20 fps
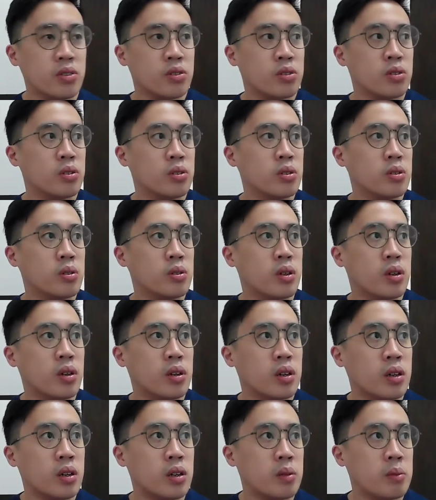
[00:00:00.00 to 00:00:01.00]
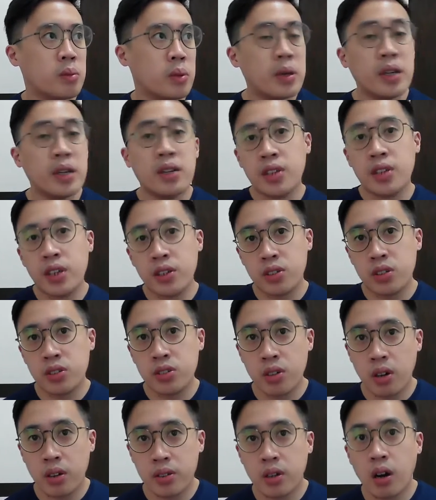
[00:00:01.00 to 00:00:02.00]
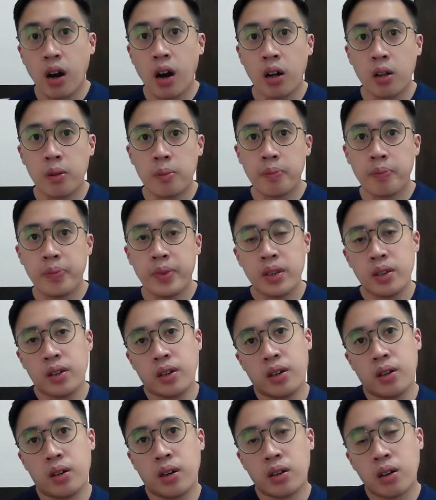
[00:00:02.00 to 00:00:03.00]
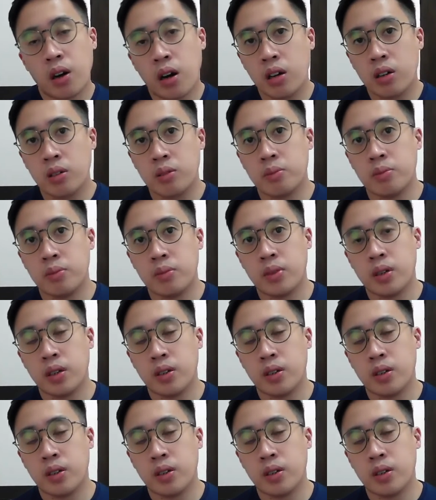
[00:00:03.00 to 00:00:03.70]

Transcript: to meditations on Calm. Calm,